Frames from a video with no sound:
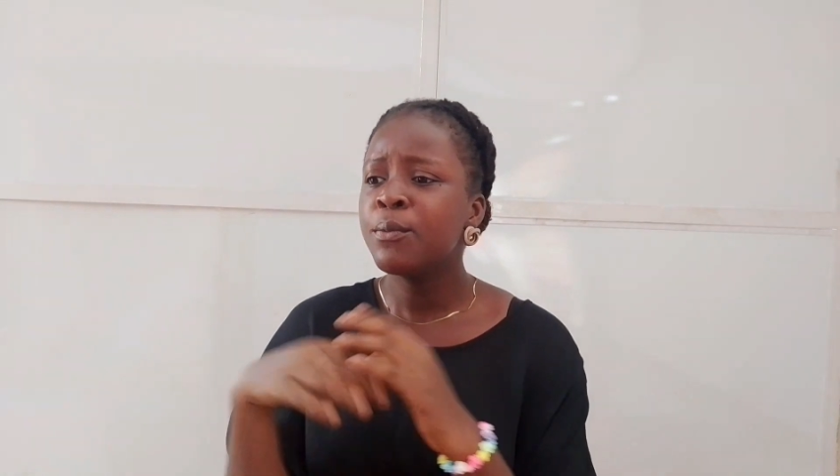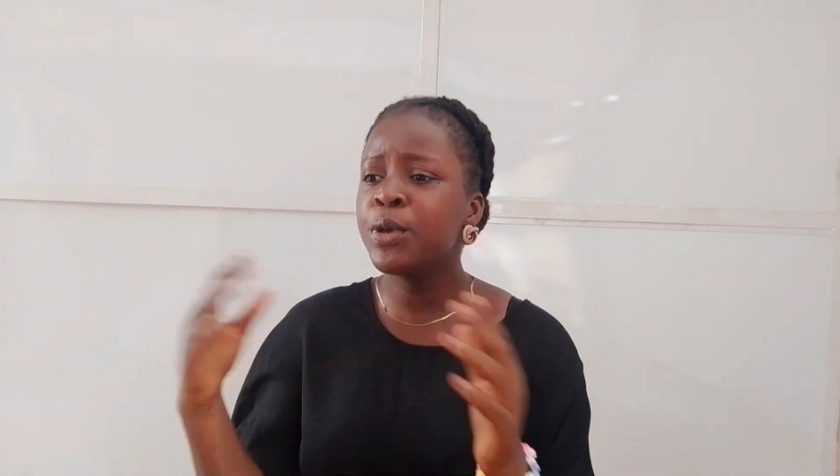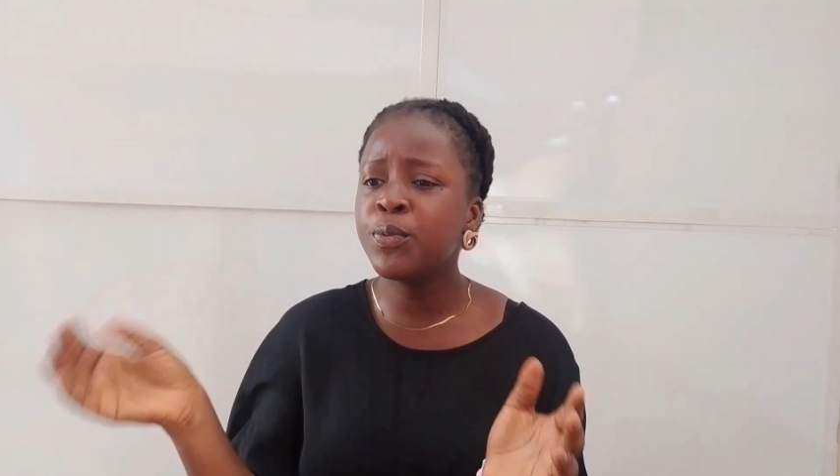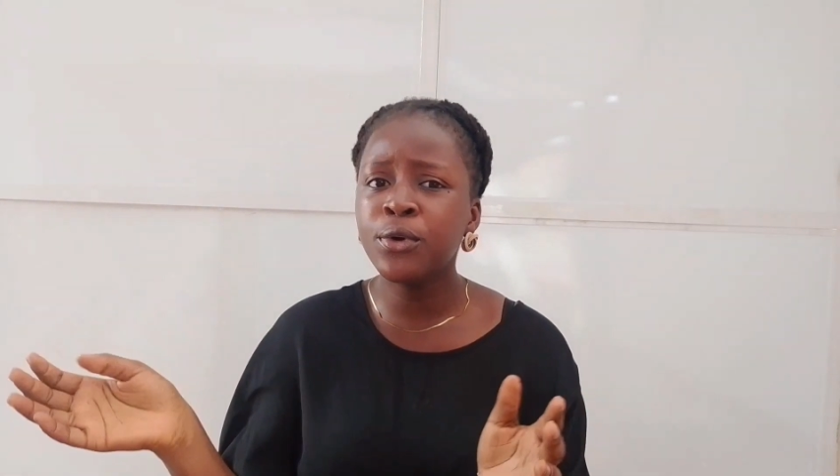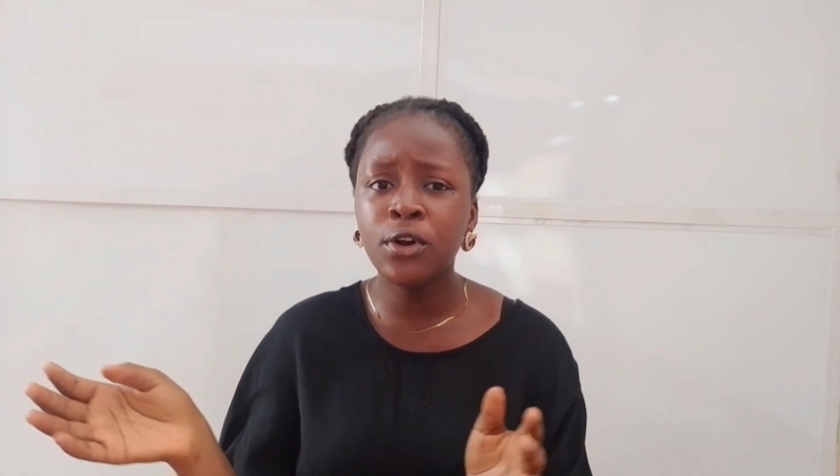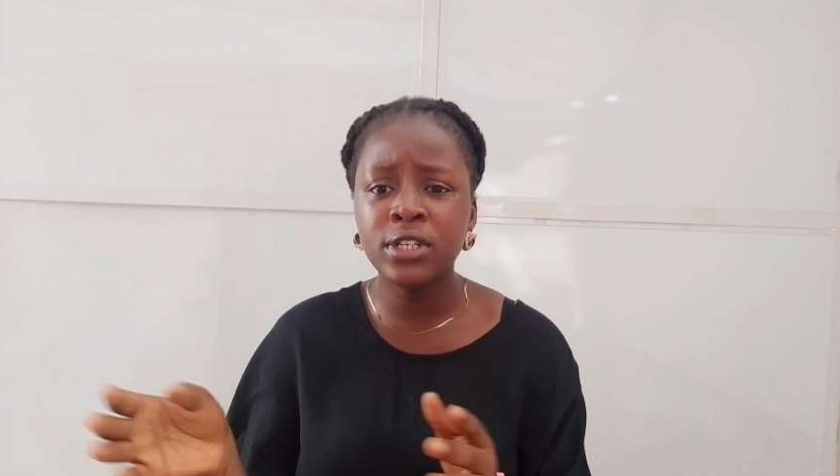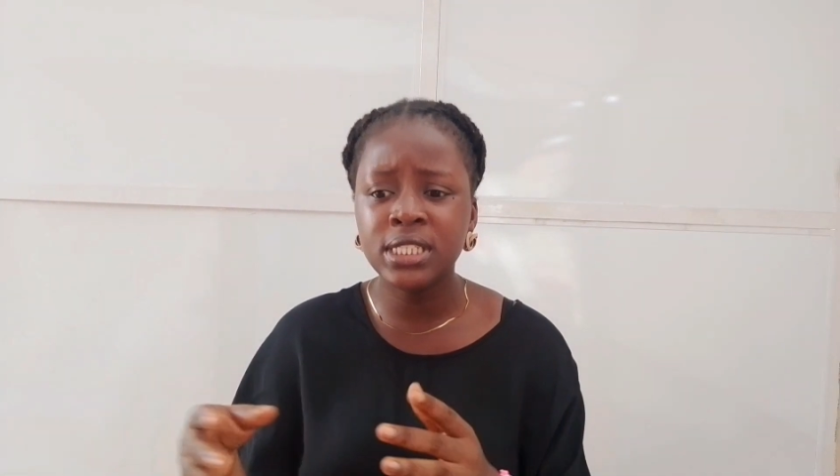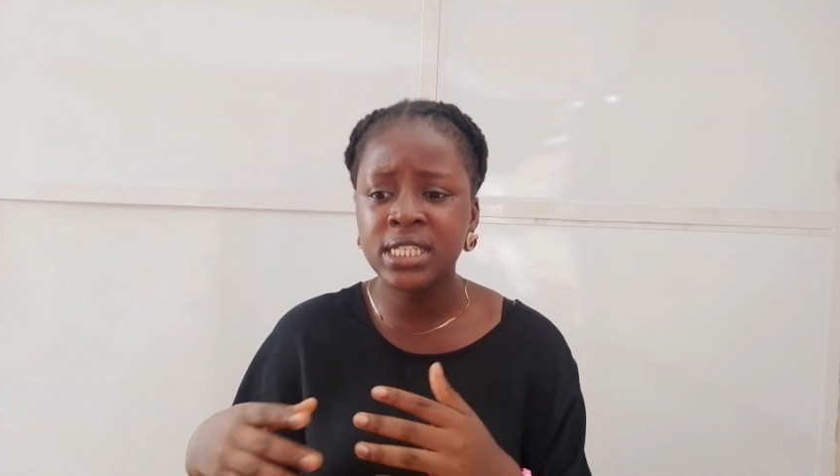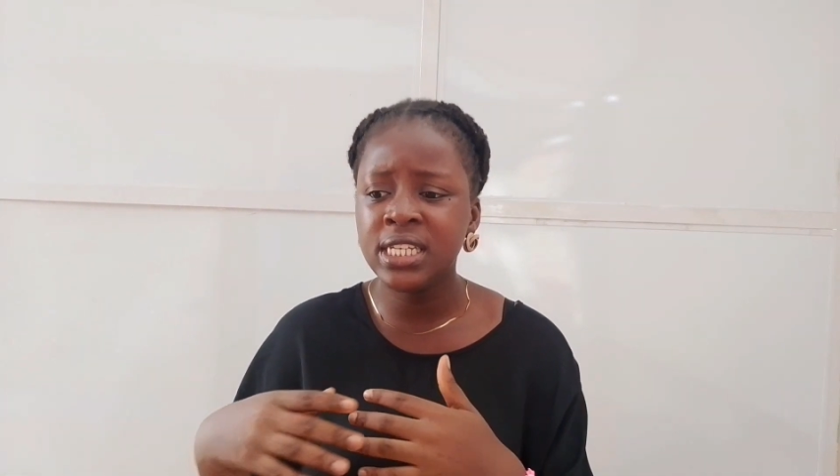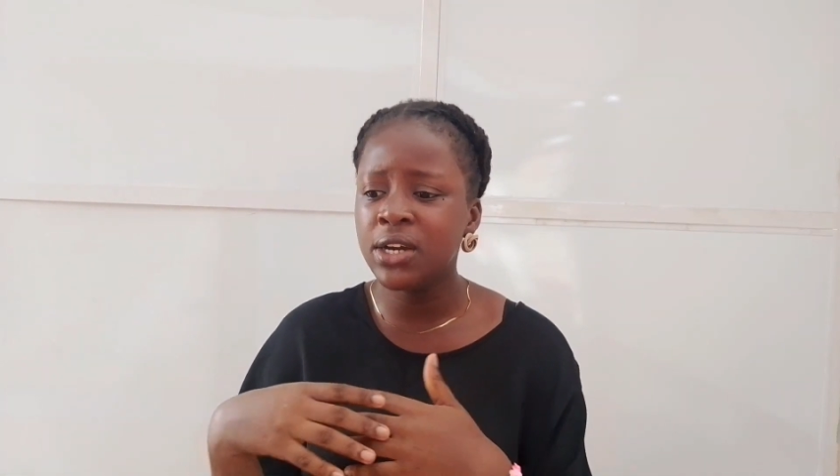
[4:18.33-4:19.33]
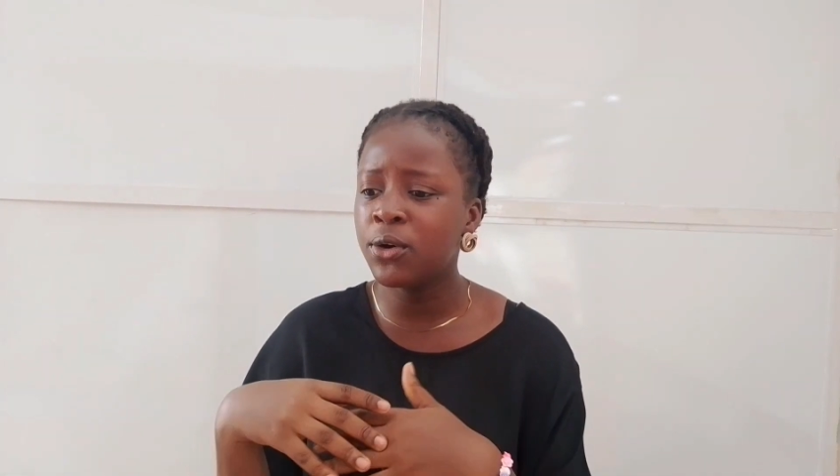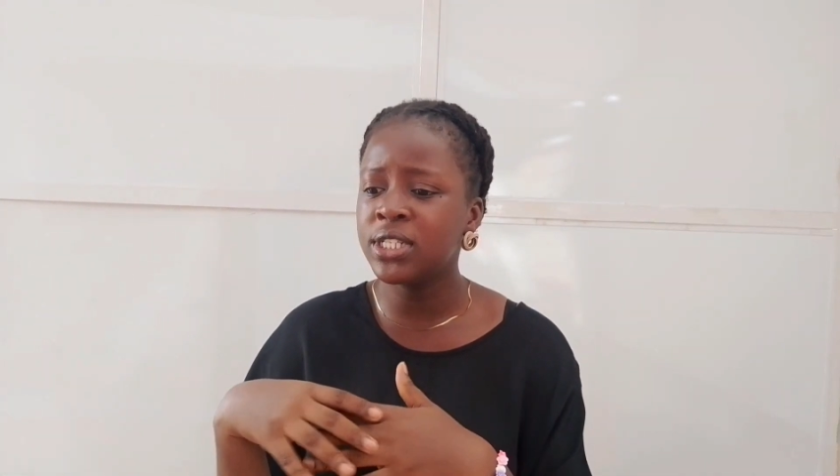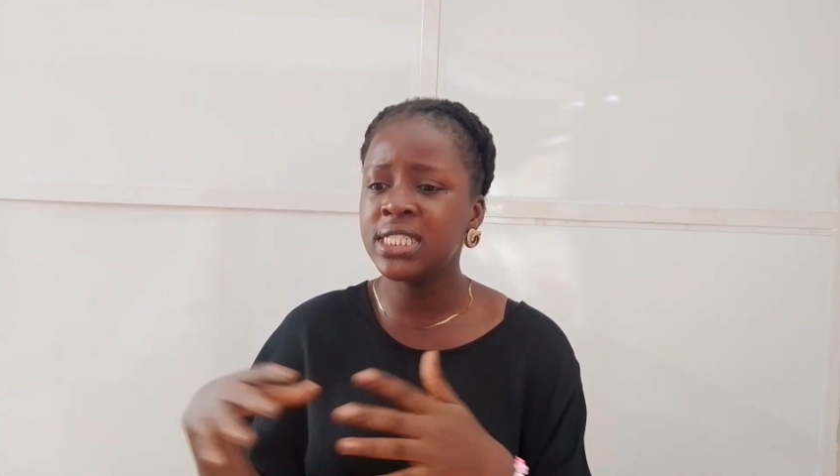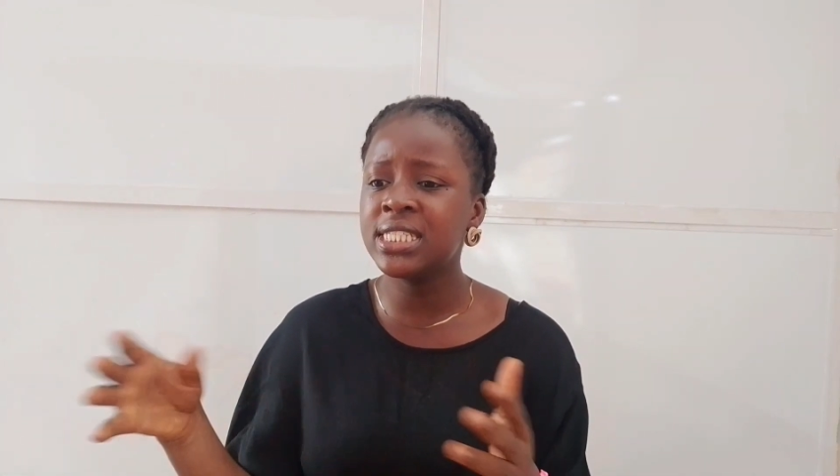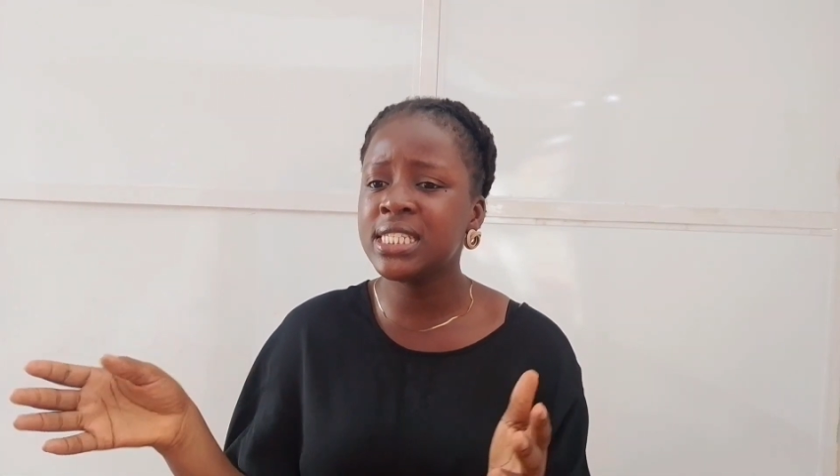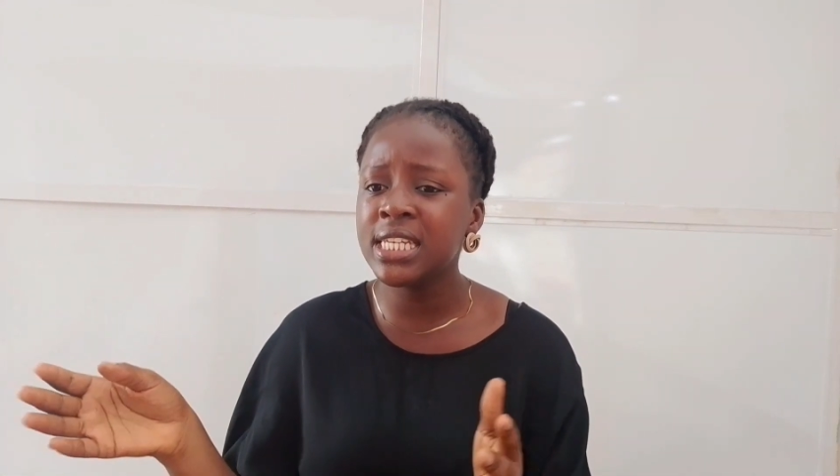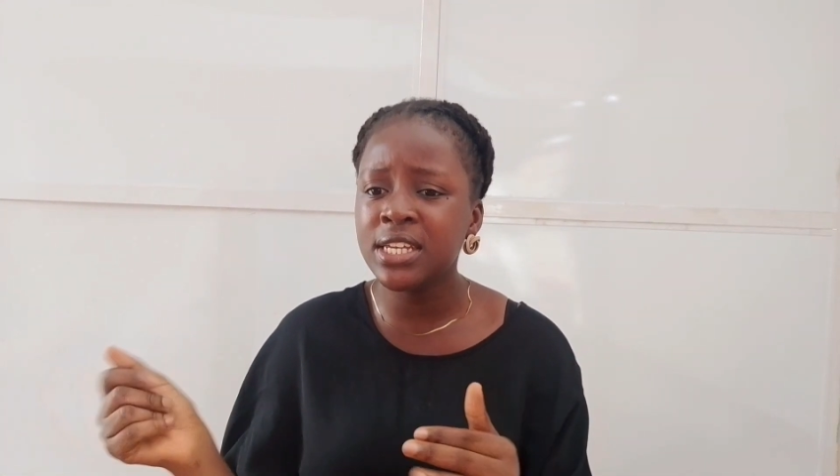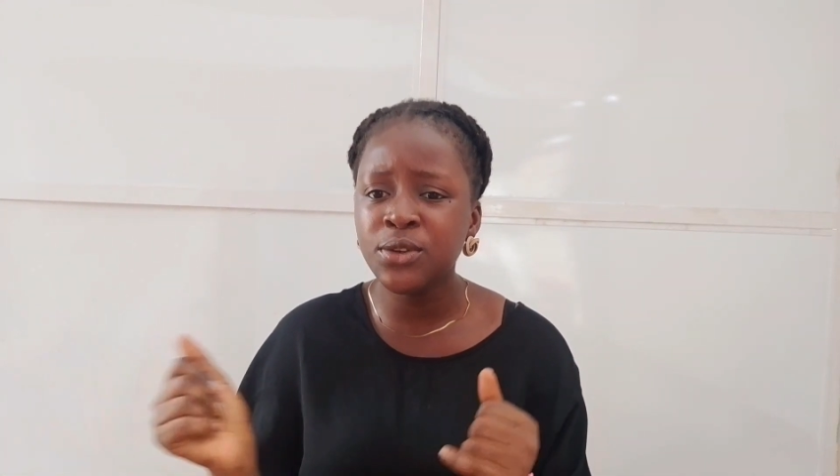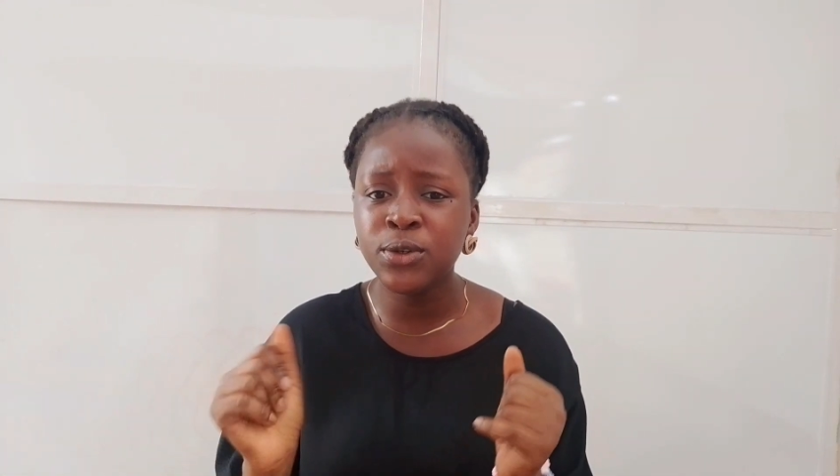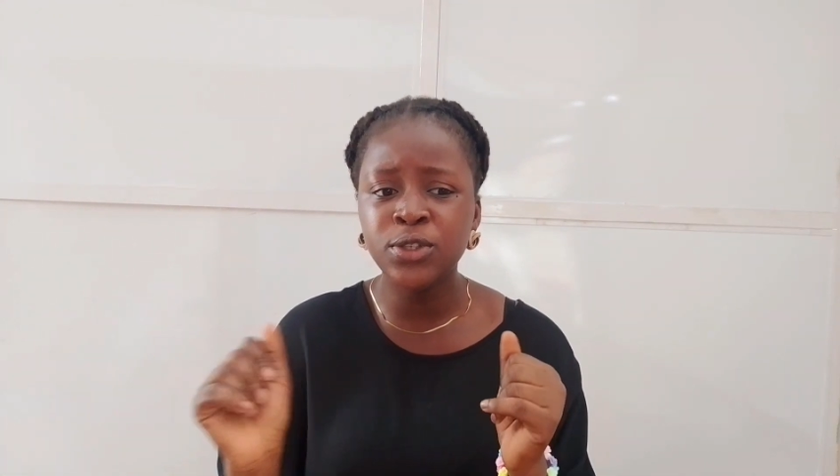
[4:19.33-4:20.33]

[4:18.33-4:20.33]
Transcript: people on the sea,